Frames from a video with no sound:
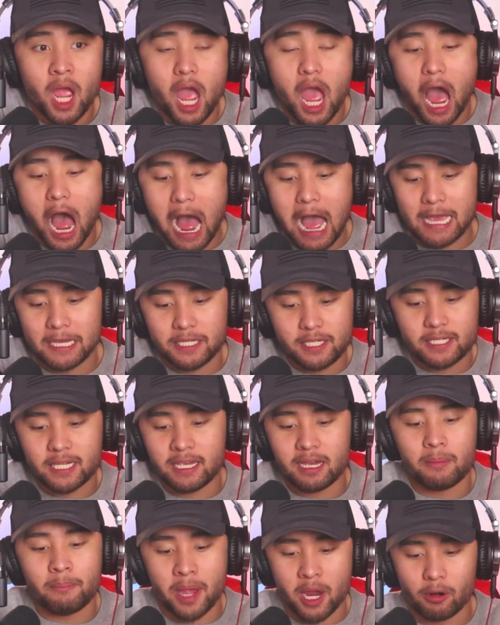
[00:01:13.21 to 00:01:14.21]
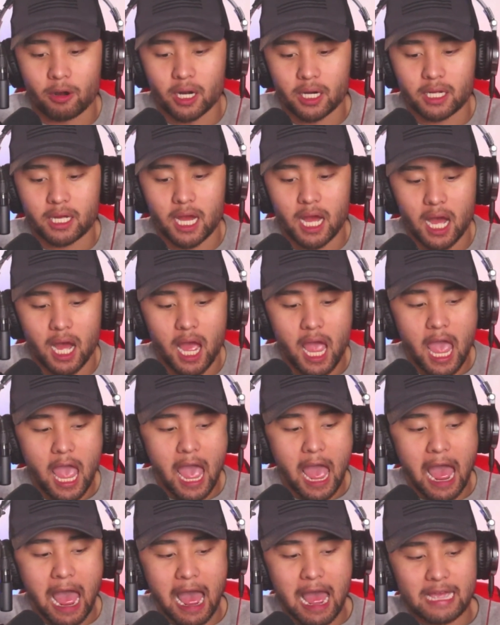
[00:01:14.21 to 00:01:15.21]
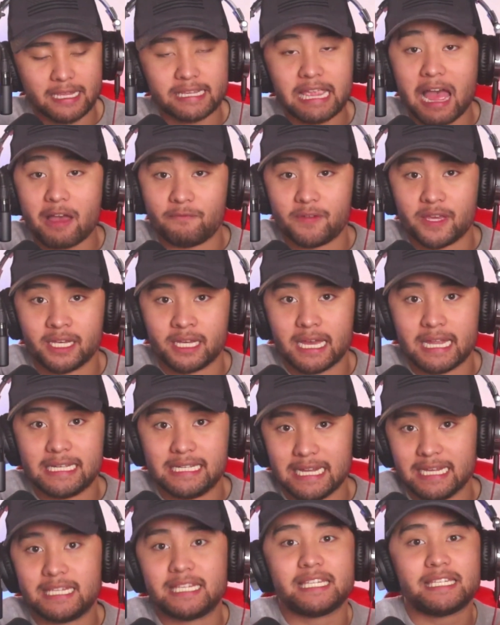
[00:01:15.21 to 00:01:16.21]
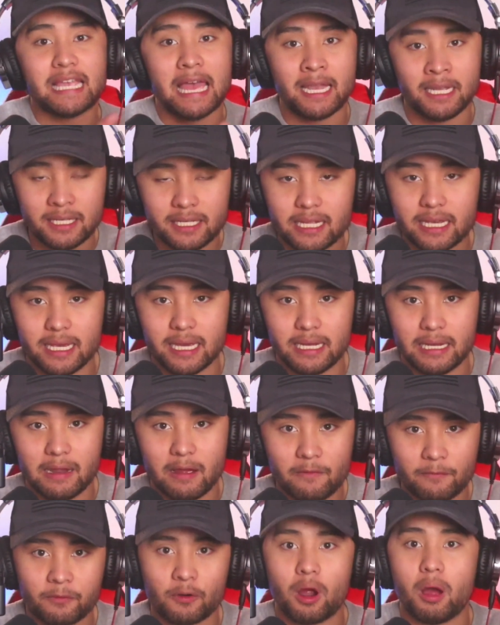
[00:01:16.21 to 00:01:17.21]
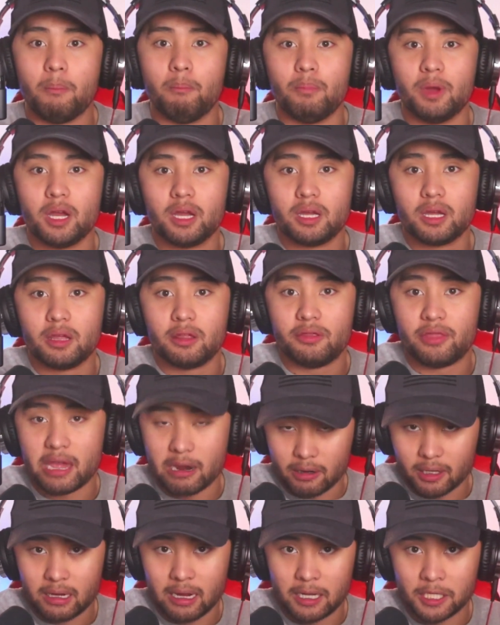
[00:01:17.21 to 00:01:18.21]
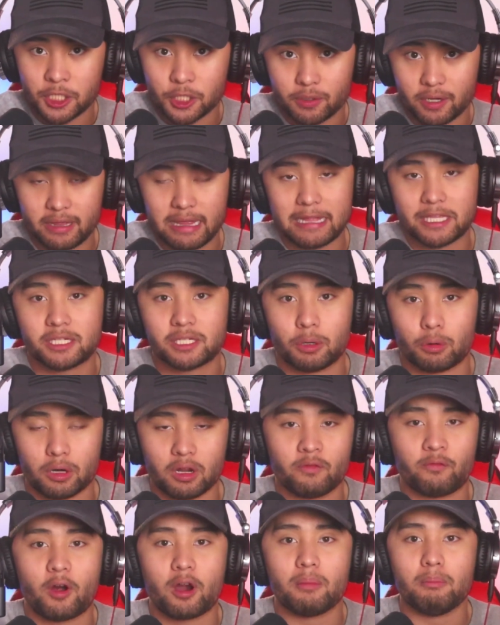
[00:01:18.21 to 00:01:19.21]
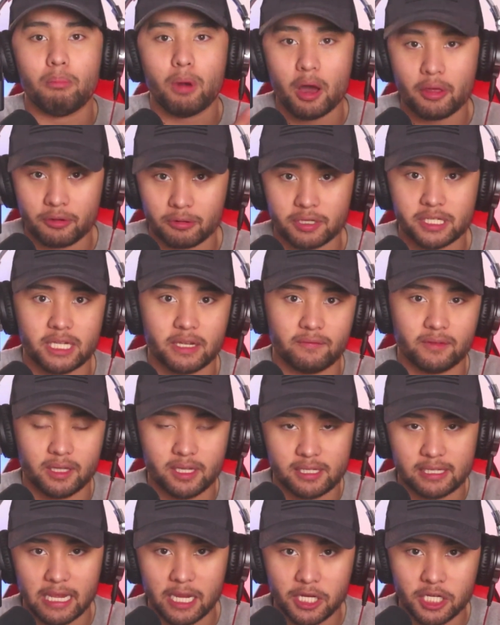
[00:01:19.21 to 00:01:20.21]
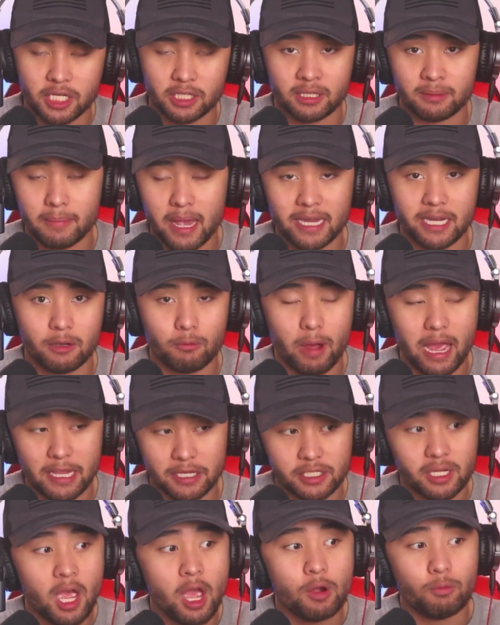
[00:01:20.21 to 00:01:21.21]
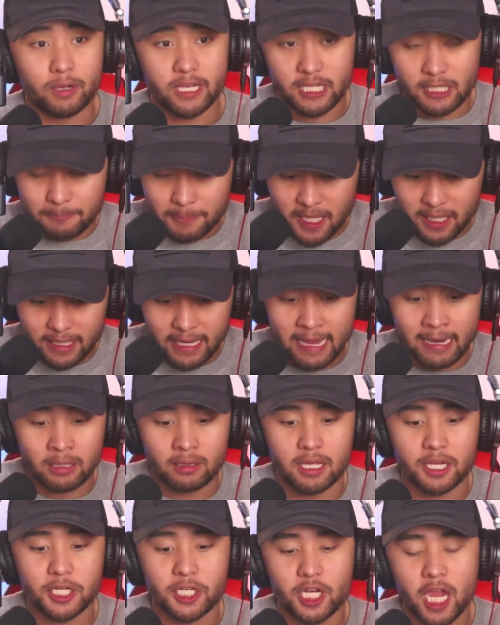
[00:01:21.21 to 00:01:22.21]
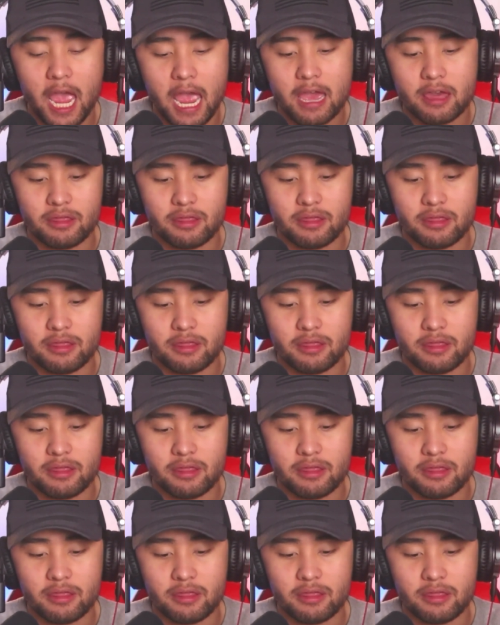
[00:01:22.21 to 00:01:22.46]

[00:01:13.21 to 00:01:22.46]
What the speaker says: I see America as having descended from their country. That's sort of our mother civilization in many ways. We speak English.